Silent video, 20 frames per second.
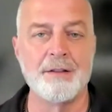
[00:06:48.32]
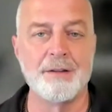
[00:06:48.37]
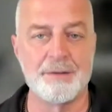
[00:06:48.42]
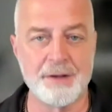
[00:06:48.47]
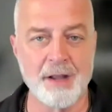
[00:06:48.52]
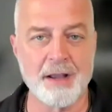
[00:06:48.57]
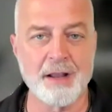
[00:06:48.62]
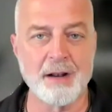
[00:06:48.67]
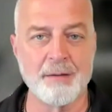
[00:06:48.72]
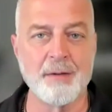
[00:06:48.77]
the
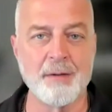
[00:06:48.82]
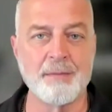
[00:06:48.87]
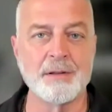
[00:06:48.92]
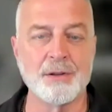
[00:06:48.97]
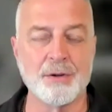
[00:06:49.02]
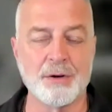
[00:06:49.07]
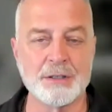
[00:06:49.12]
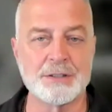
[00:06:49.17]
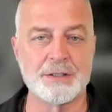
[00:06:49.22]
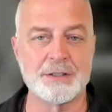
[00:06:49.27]
Second
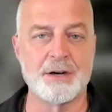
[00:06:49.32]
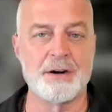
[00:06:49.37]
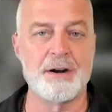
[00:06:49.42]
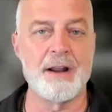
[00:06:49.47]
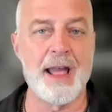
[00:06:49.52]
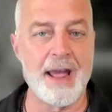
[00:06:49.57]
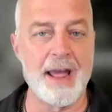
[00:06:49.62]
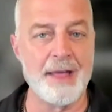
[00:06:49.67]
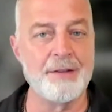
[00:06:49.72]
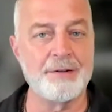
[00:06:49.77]
Amendment Law
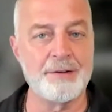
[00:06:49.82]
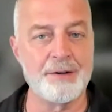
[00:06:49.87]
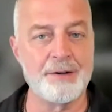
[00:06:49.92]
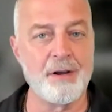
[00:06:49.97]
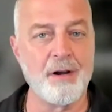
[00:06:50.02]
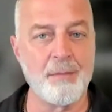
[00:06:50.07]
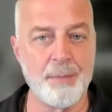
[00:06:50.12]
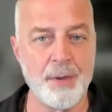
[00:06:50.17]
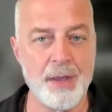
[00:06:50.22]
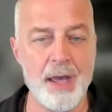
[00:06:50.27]
Center and the
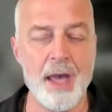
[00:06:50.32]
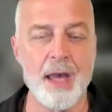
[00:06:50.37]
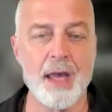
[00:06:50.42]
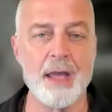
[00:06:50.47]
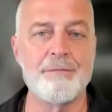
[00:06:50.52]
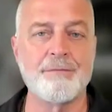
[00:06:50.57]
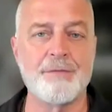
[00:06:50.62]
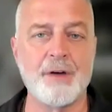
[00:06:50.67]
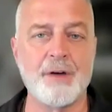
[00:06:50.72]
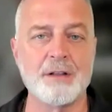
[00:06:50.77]

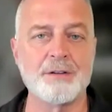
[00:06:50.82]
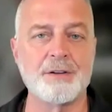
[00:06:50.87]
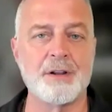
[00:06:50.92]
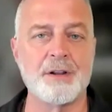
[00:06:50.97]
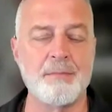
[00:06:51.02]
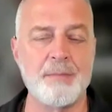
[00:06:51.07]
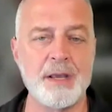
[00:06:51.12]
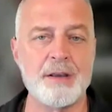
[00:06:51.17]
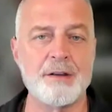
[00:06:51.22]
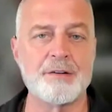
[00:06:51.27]
CRPA filed
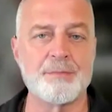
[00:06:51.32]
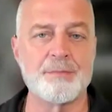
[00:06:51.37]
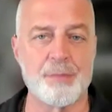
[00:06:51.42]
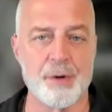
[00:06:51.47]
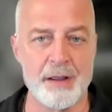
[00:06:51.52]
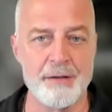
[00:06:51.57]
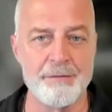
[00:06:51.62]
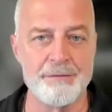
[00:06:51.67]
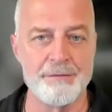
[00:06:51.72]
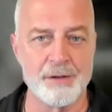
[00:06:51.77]
an amicus
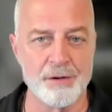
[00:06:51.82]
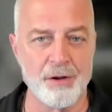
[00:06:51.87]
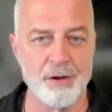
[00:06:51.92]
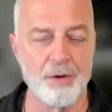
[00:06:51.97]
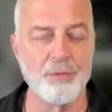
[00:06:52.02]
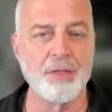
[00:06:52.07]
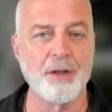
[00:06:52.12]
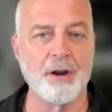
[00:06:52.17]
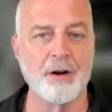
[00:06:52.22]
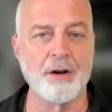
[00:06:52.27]
brief
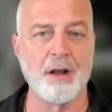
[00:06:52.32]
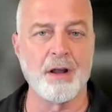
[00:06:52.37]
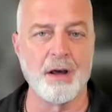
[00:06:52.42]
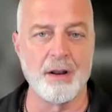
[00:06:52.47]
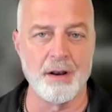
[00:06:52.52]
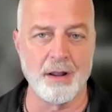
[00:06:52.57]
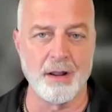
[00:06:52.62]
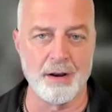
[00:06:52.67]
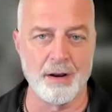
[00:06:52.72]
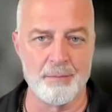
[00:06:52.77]
along with our,
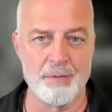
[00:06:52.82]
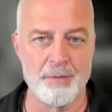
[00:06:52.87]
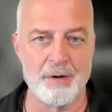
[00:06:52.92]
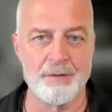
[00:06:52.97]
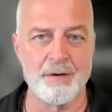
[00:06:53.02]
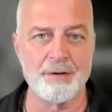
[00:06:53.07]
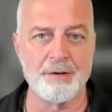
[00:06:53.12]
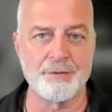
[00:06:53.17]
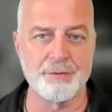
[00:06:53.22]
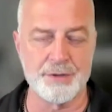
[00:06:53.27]
a, a number
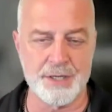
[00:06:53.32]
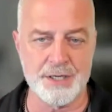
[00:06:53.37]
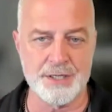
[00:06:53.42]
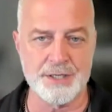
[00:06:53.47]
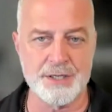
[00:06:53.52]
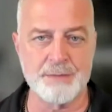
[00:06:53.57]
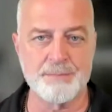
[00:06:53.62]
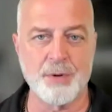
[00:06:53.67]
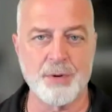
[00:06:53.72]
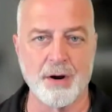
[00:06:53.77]
of our
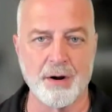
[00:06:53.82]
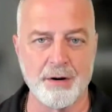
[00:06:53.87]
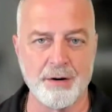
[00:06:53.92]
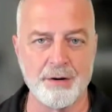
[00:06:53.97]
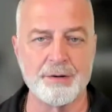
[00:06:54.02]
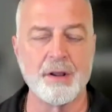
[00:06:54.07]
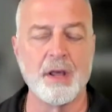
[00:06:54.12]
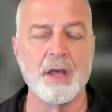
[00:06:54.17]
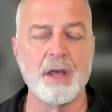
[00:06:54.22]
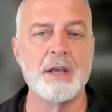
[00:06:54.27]
strategic
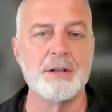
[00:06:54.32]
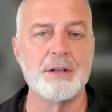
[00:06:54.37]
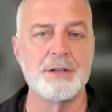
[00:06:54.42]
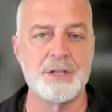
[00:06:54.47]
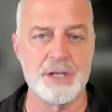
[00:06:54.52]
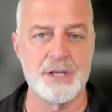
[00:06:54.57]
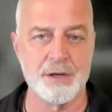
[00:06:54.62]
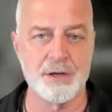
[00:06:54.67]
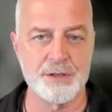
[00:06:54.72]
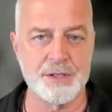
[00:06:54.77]
partners
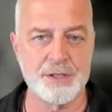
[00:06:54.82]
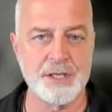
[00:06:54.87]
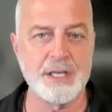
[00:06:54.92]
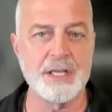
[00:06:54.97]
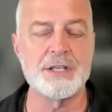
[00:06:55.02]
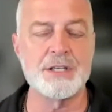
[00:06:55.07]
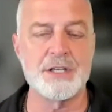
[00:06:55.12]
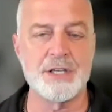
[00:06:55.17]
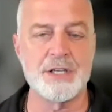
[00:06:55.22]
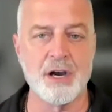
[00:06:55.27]

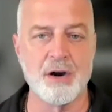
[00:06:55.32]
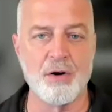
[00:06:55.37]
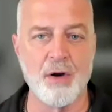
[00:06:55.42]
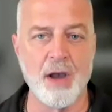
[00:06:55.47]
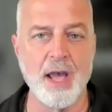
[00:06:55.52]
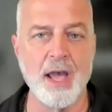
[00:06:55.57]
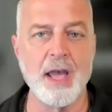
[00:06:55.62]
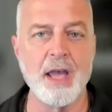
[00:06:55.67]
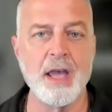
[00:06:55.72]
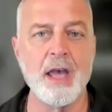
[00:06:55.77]
GOC,
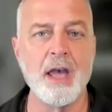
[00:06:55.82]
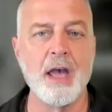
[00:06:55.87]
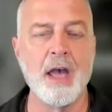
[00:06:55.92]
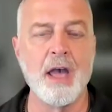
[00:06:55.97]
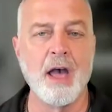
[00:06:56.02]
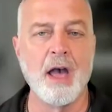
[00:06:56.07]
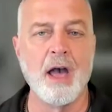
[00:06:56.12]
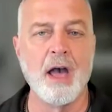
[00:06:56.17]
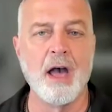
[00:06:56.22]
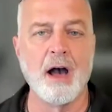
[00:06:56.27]
GOA.
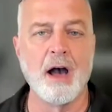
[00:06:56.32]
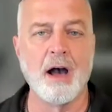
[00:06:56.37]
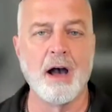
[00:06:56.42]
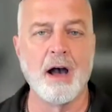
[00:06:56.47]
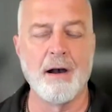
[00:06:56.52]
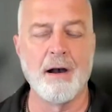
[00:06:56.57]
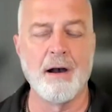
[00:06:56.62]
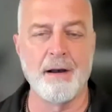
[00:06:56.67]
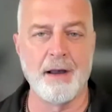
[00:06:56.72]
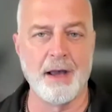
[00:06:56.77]

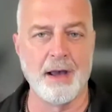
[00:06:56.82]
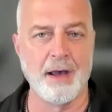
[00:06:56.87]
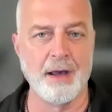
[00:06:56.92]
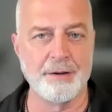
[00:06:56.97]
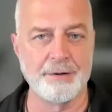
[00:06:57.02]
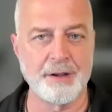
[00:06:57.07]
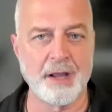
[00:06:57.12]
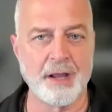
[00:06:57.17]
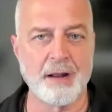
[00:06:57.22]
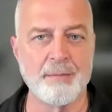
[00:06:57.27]
Uh,
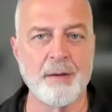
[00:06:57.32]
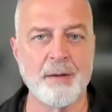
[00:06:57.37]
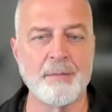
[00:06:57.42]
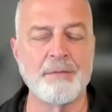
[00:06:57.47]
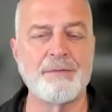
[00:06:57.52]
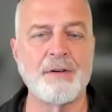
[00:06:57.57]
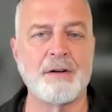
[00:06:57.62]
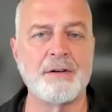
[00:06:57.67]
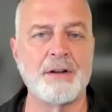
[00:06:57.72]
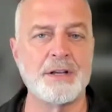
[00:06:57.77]
uh, Second
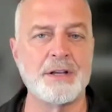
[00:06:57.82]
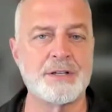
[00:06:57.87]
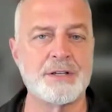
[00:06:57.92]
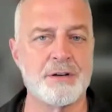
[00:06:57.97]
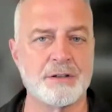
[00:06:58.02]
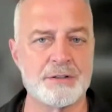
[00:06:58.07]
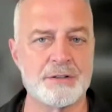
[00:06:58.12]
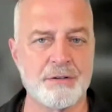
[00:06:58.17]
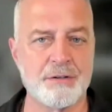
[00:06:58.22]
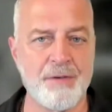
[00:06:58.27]
Amendment
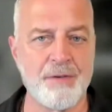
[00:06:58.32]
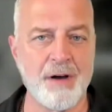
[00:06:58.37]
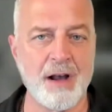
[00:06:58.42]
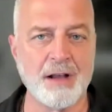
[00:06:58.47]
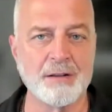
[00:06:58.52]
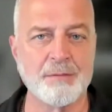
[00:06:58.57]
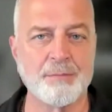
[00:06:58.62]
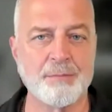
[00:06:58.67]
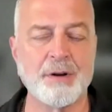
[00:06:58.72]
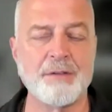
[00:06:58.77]
Foundation also
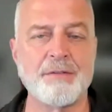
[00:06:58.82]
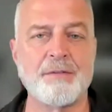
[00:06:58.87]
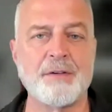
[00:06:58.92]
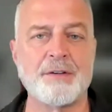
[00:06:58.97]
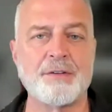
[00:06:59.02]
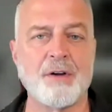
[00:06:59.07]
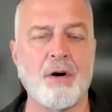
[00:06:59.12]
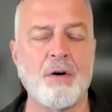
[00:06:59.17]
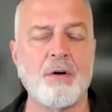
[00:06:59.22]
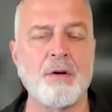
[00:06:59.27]
filed a brief of
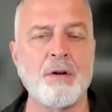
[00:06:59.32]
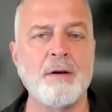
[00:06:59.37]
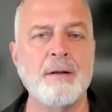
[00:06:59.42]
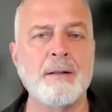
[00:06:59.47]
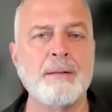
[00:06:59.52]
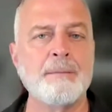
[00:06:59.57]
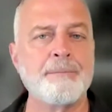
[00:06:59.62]
its own.